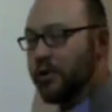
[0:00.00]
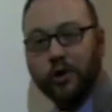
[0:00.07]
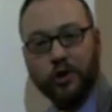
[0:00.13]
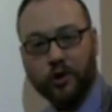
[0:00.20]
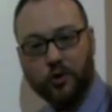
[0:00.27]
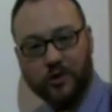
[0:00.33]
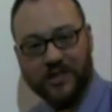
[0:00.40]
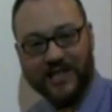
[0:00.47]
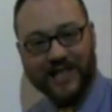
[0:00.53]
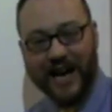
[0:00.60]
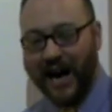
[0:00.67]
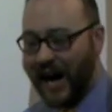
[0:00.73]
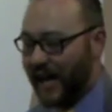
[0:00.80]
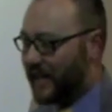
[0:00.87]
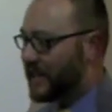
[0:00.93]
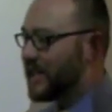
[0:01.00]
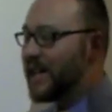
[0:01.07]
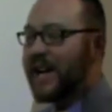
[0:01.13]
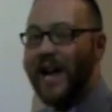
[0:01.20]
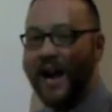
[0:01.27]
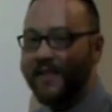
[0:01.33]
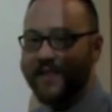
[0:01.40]
you're using an
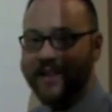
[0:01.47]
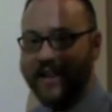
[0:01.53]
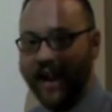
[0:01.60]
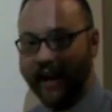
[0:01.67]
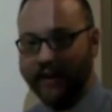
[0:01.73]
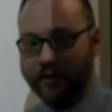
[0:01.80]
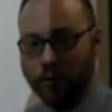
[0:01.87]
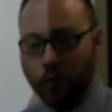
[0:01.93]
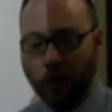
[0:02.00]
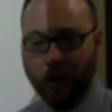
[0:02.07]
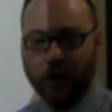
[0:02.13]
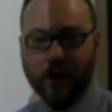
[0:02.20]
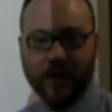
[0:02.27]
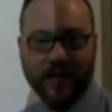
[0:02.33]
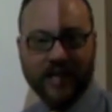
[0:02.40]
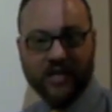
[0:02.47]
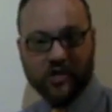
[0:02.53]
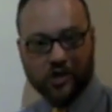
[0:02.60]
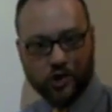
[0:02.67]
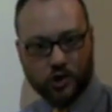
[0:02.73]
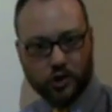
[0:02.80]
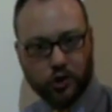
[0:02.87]
and the next word
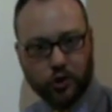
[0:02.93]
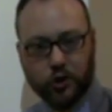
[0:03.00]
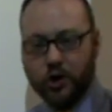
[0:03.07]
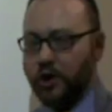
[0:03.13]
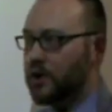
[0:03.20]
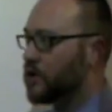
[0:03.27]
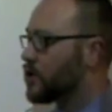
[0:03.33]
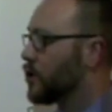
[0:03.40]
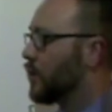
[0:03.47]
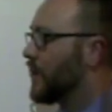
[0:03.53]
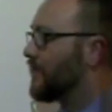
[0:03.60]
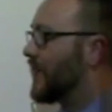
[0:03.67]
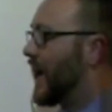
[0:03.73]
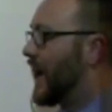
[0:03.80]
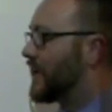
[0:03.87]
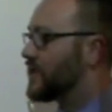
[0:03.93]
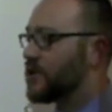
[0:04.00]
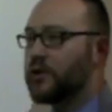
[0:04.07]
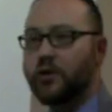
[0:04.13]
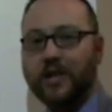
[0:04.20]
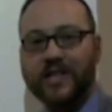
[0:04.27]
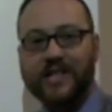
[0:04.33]
is neuter, so we have
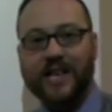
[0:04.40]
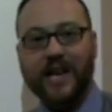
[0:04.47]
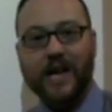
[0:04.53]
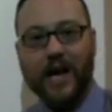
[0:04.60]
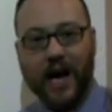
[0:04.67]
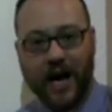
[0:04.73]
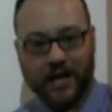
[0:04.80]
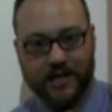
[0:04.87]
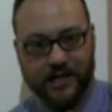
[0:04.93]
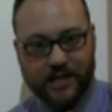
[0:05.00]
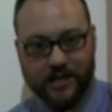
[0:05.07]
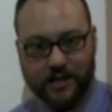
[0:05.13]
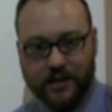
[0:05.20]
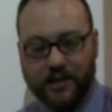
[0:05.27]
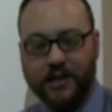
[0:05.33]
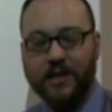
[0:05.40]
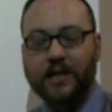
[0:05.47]
s, you can say ans.